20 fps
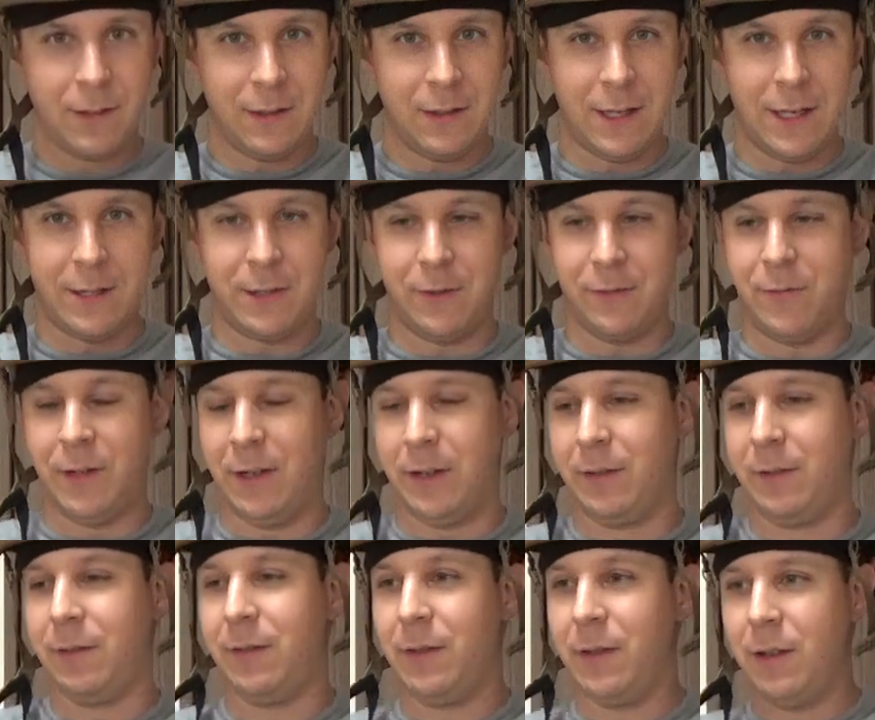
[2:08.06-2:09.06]
Lights are
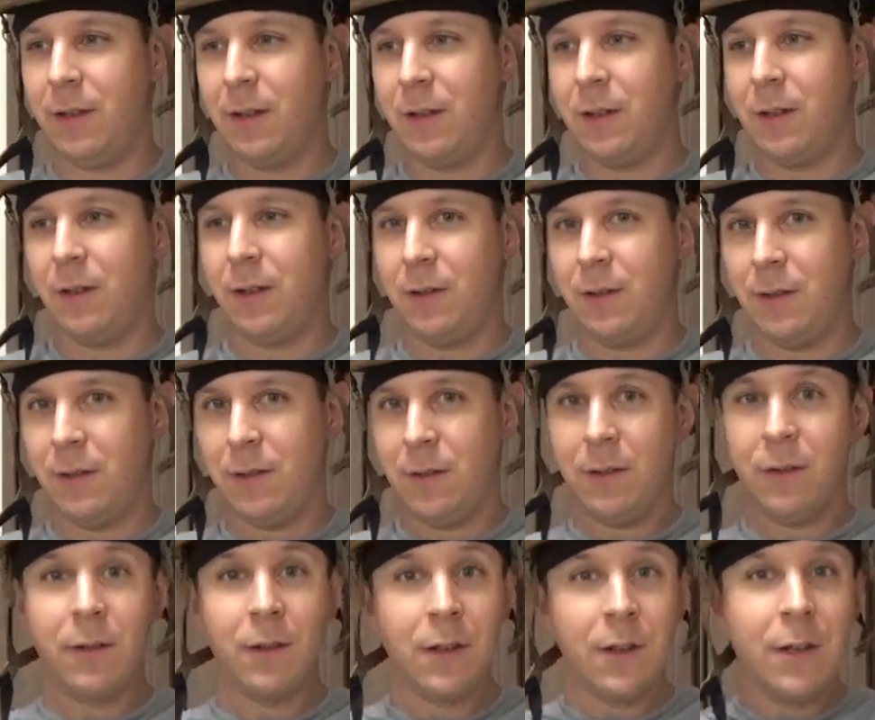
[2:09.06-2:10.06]
fun.
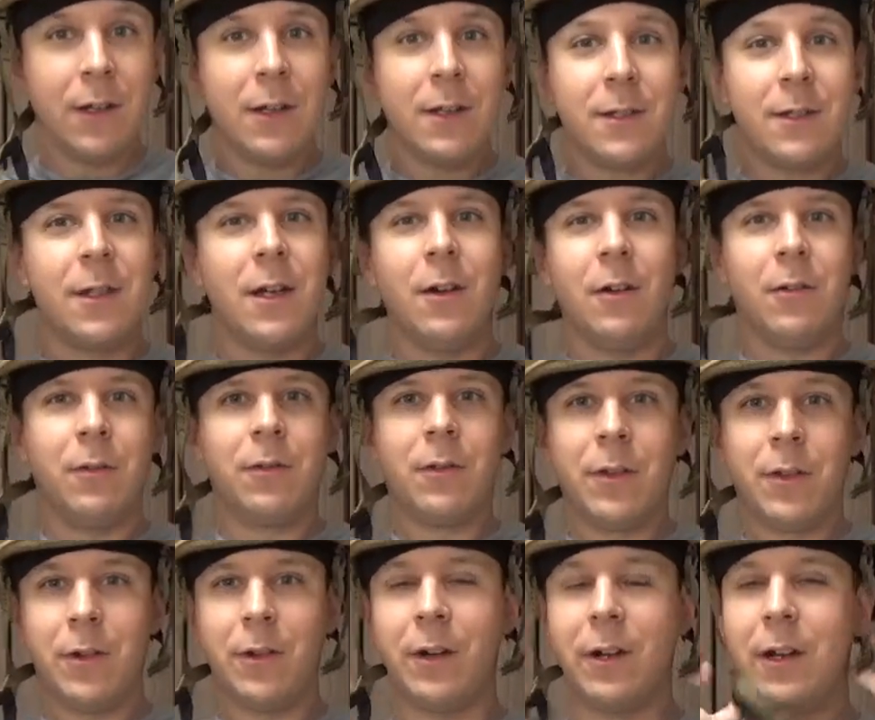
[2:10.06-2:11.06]
So,
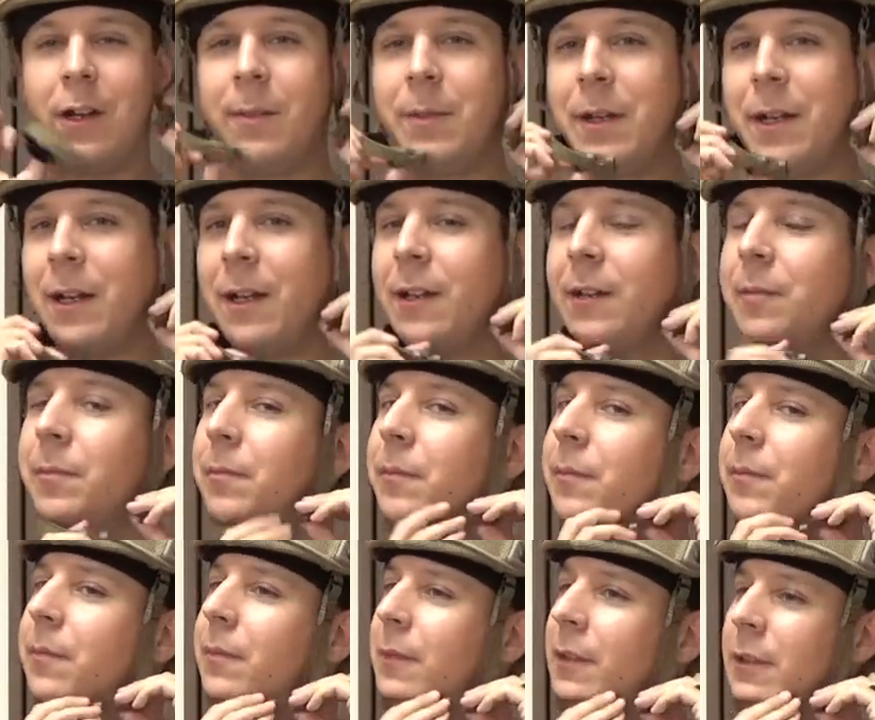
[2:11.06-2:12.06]
throw our helmet on,
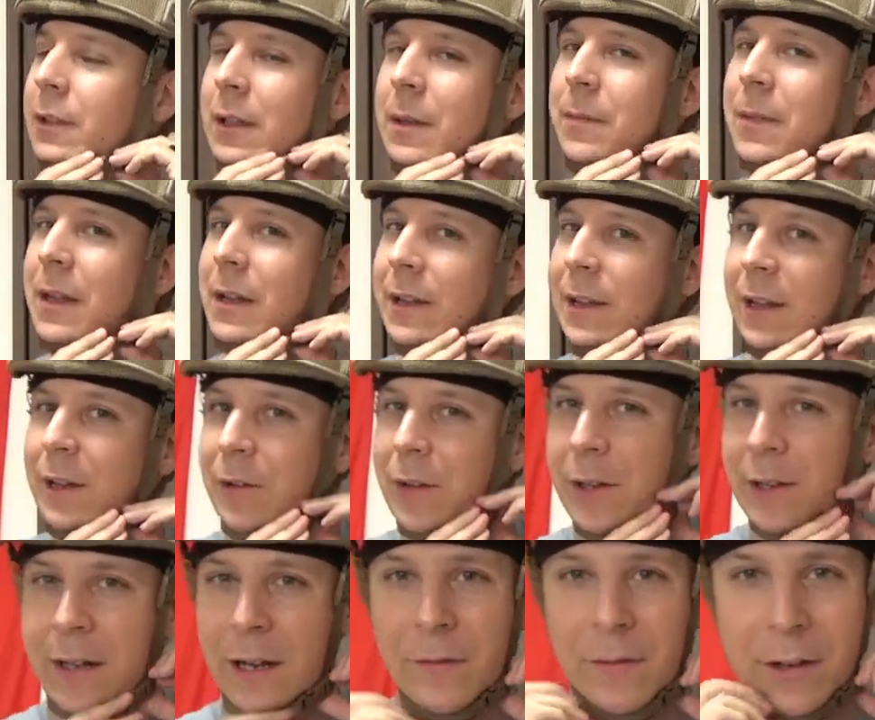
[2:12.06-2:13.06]
clip that in there. We
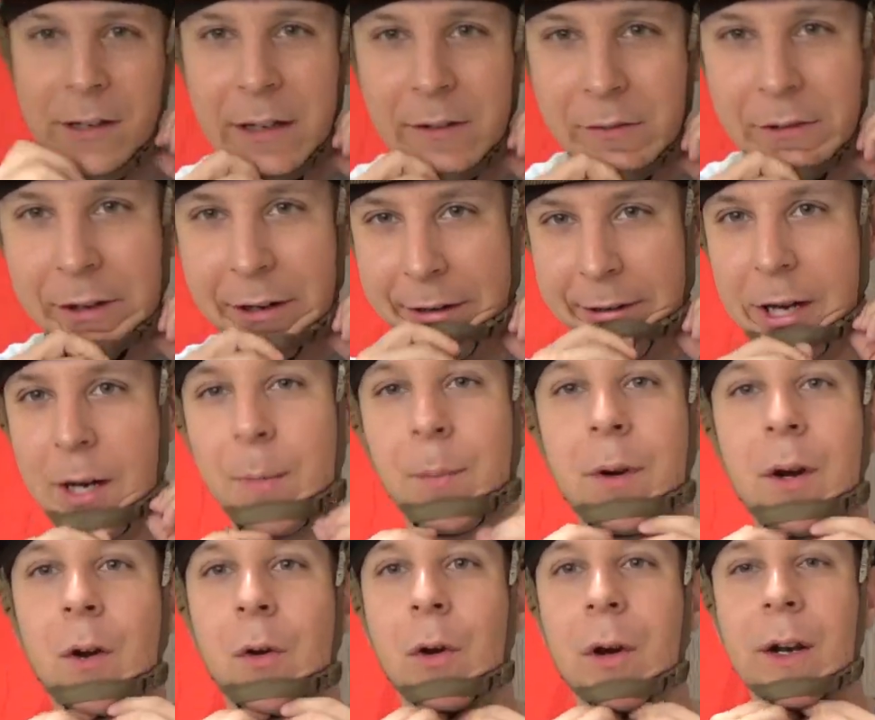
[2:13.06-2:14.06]
don't have any of our ear
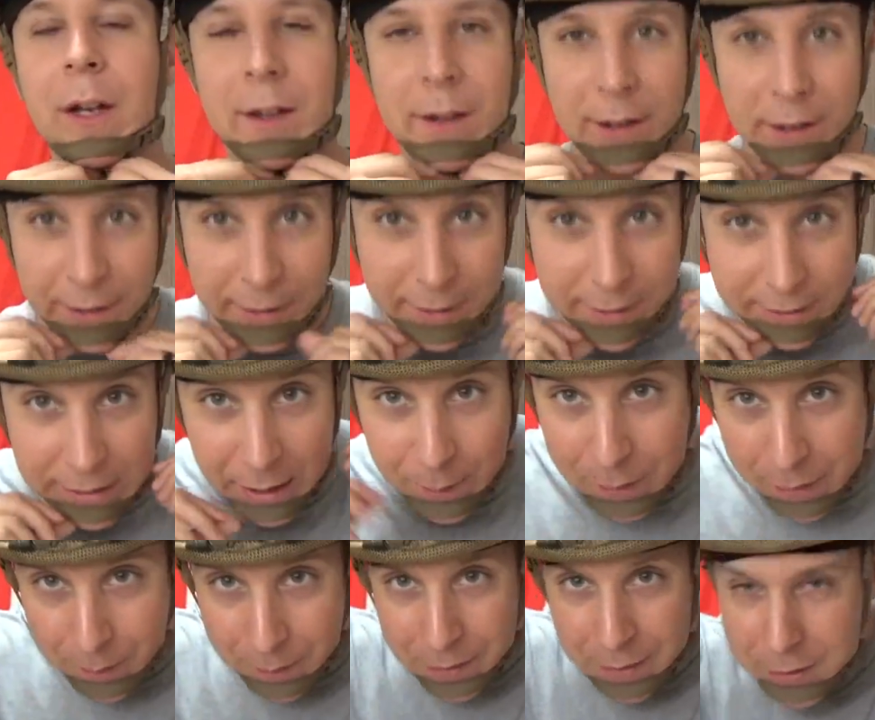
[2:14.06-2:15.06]
pro or anything on this
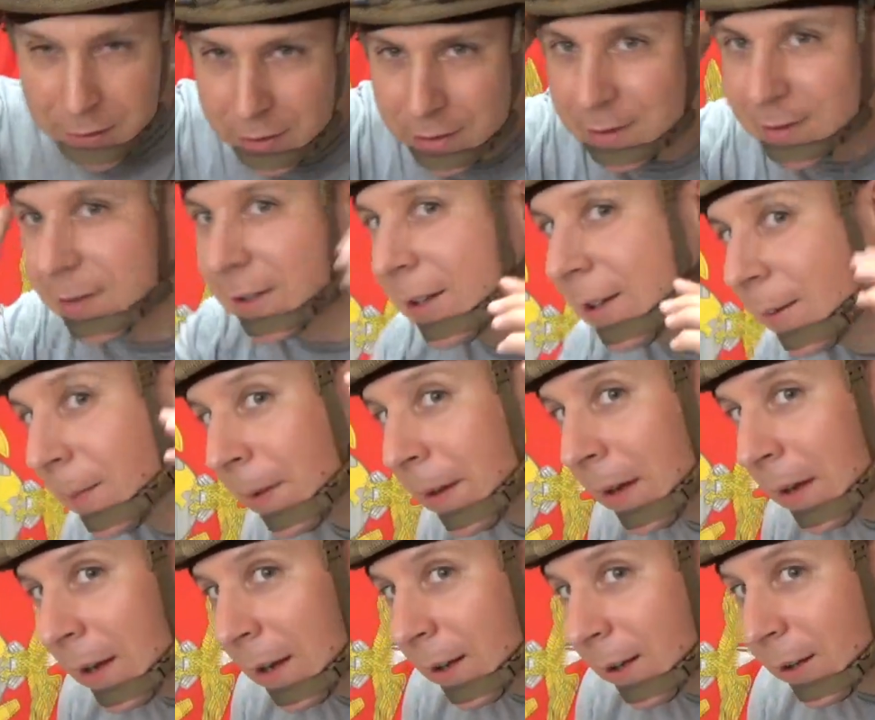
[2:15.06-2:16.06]
helmet, but as you can see, it
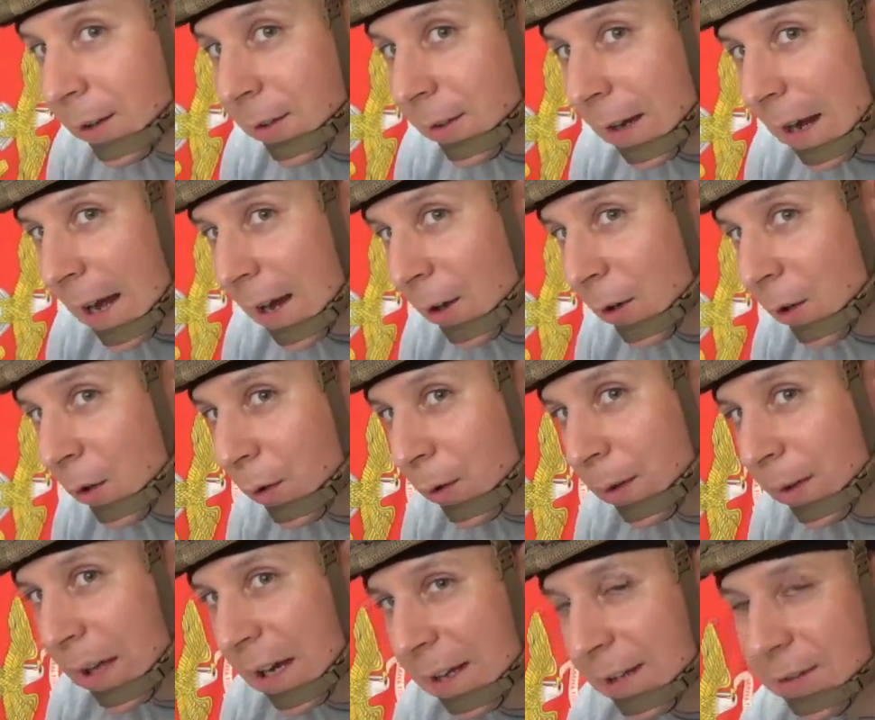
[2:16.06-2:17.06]
doesn't add a
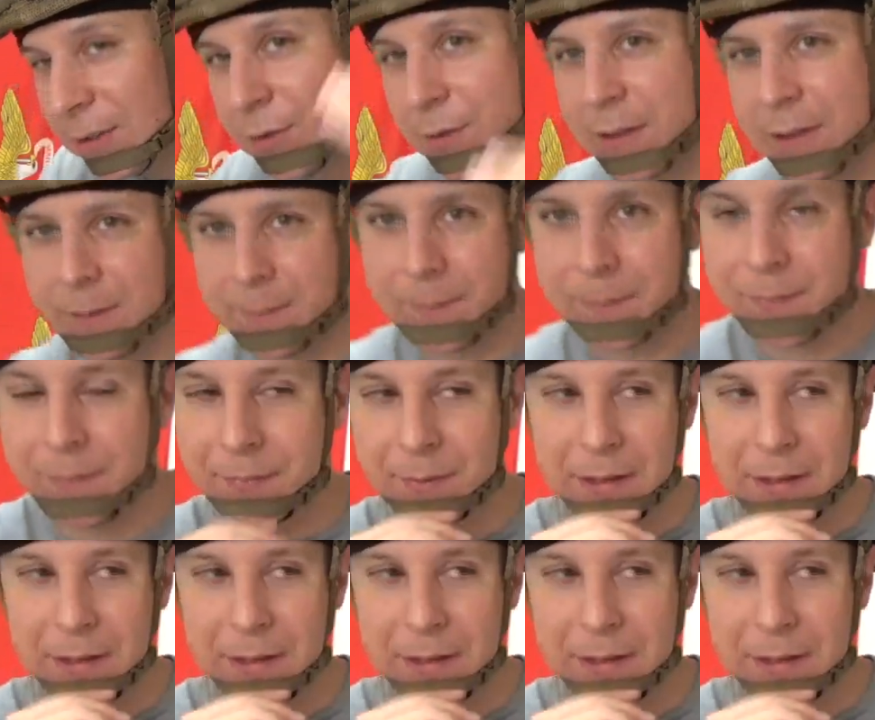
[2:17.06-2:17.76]
whole lot to it.